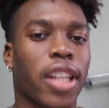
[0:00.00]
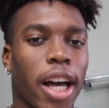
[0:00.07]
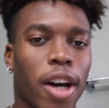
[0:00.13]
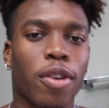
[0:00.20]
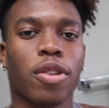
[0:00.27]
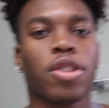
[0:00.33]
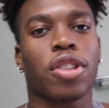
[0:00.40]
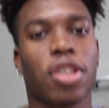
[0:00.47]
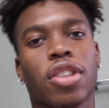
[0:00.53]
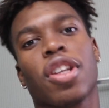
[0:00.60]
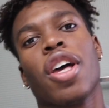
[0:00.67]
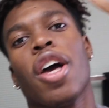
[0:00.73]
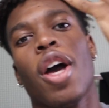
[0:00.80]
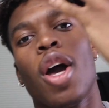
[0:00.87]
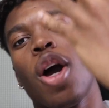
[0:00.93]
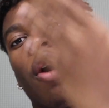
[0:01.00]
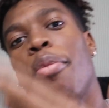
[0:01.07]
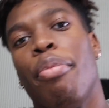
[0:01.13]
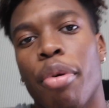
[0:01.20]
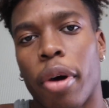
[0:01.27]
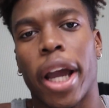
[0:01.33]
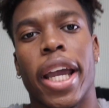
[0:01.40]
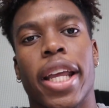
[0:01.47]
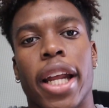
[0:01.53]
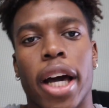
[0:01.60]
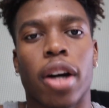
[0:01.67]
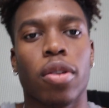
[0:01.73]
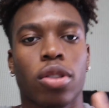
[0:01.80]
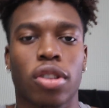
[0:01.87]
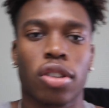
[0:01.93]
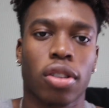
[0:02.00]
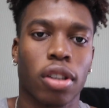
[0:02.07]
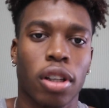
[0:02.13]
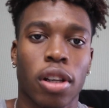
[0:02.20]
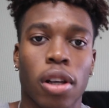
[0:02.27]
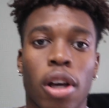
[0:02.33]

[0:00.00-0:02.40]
outs, braid outs,